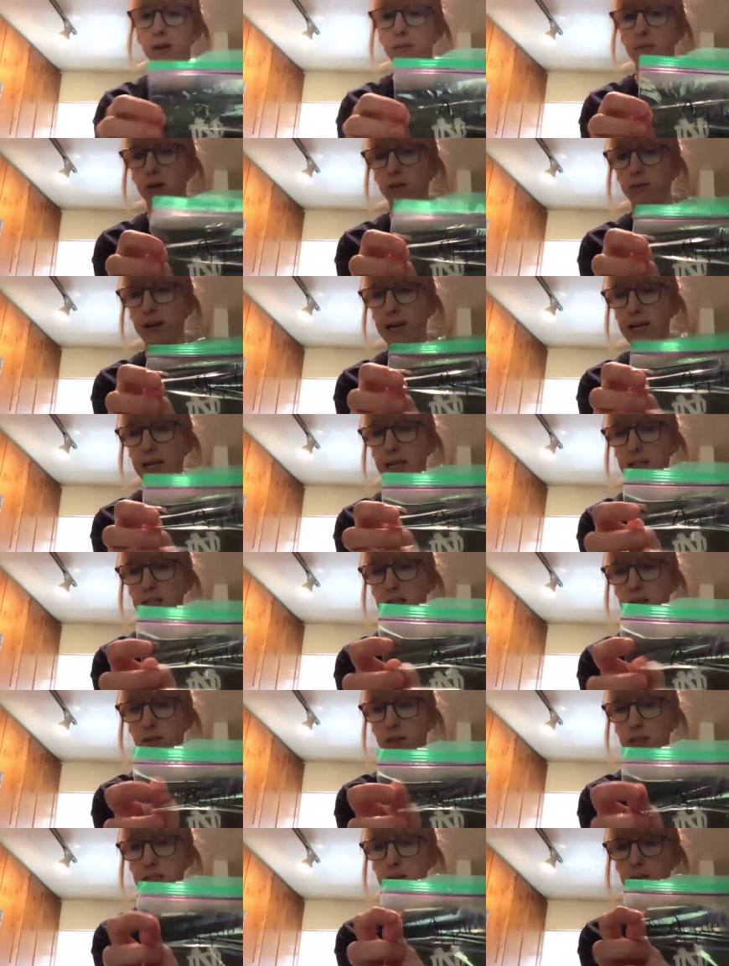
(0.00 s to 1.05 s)
already. So
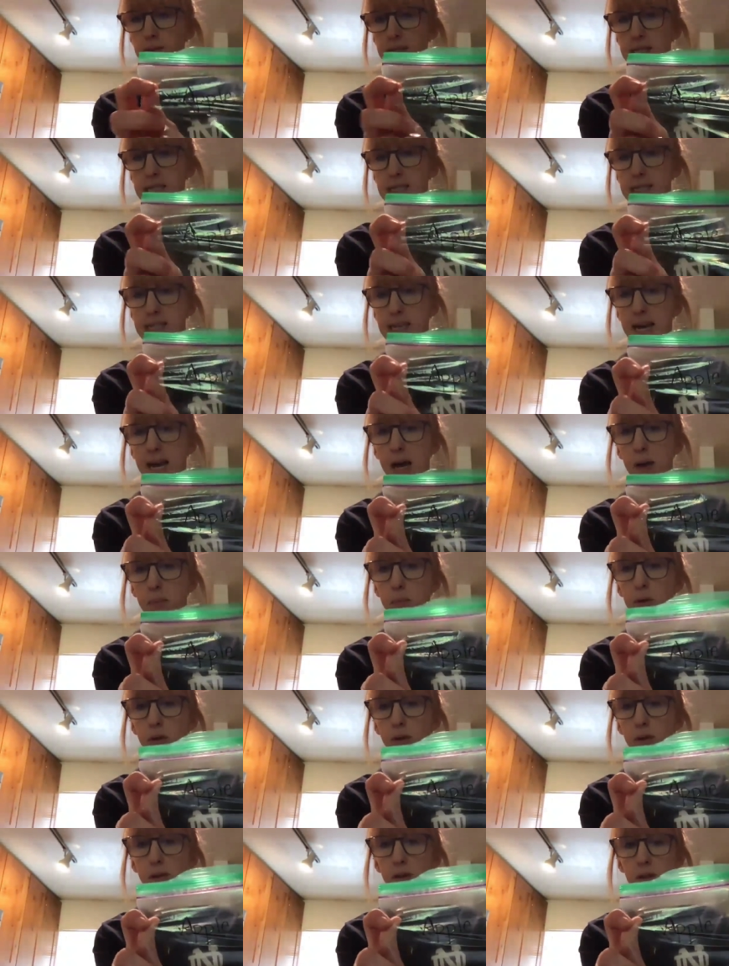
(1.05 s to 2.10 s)
this one says
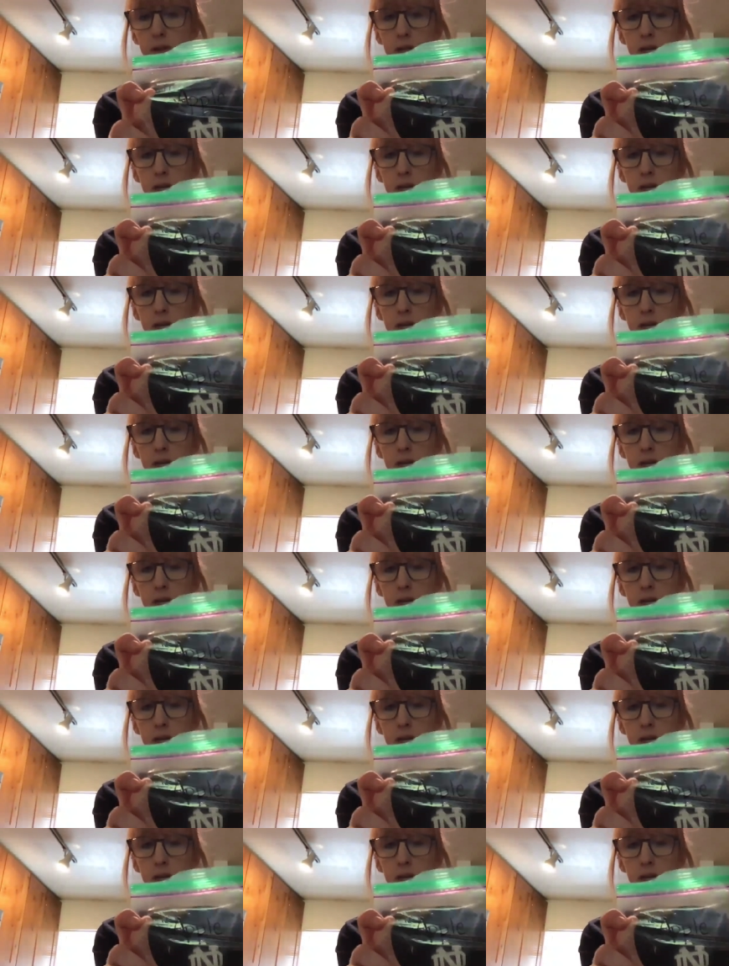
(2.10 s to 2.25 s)
apple.